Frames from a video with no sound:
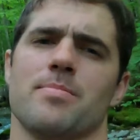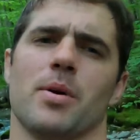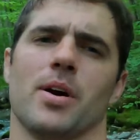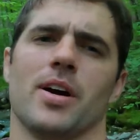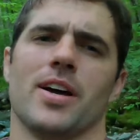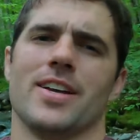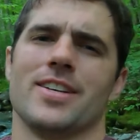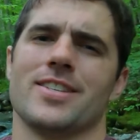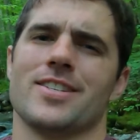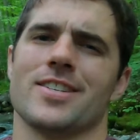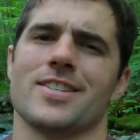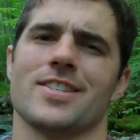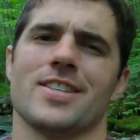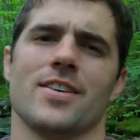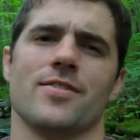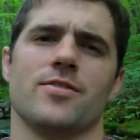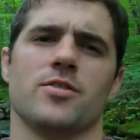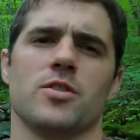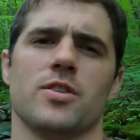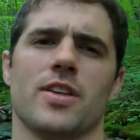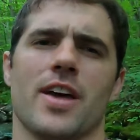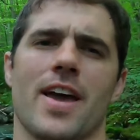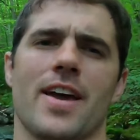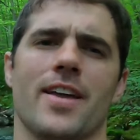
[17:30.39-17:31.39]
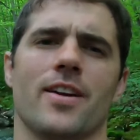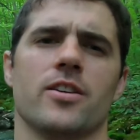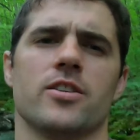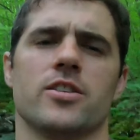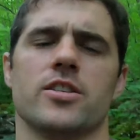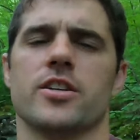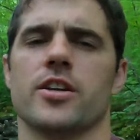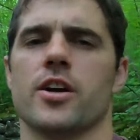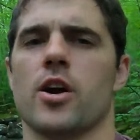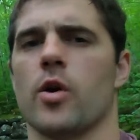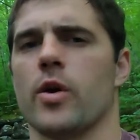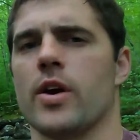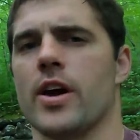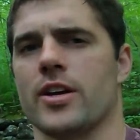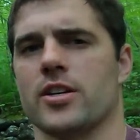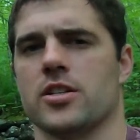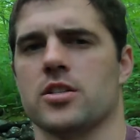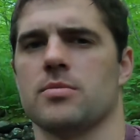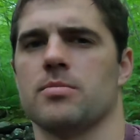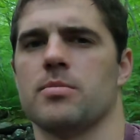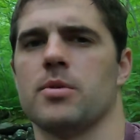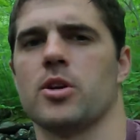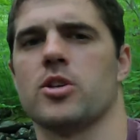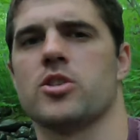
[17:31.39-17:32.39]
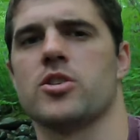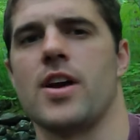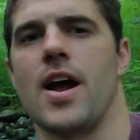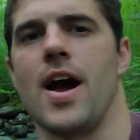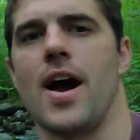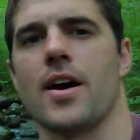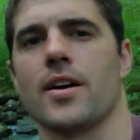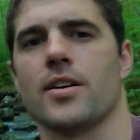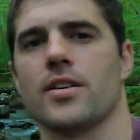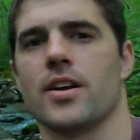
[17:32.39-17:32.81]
but it just gives you the energy to go catch some brook trout